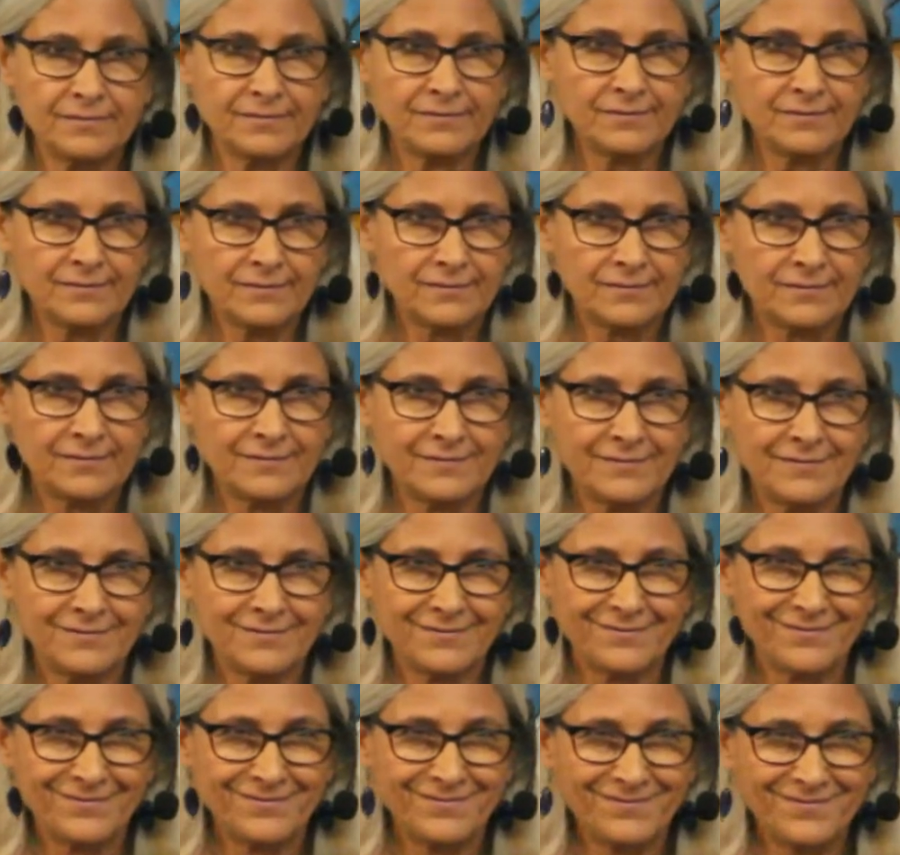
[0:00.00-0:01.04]

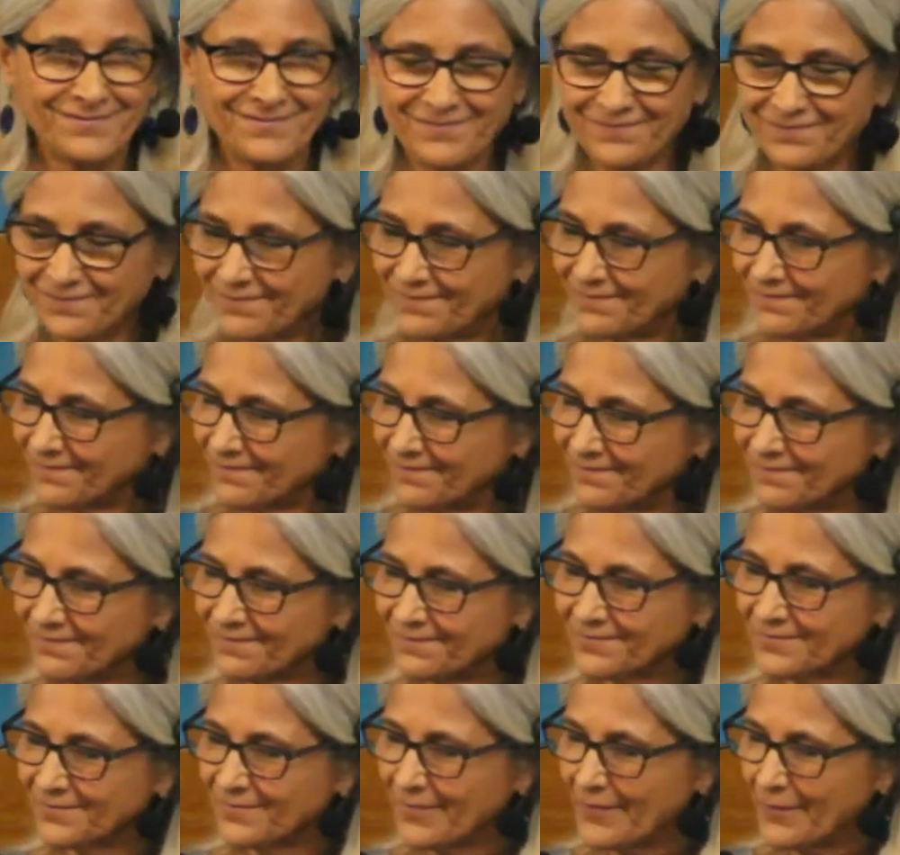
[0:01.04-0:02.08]

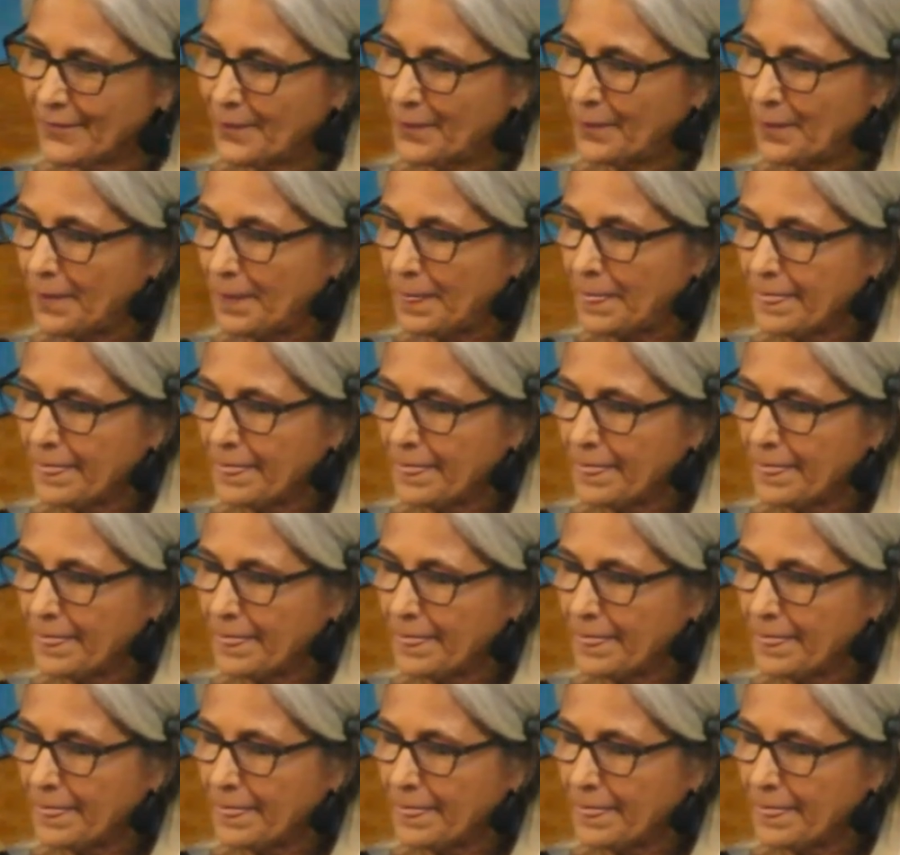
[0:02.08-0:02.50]
[no speech]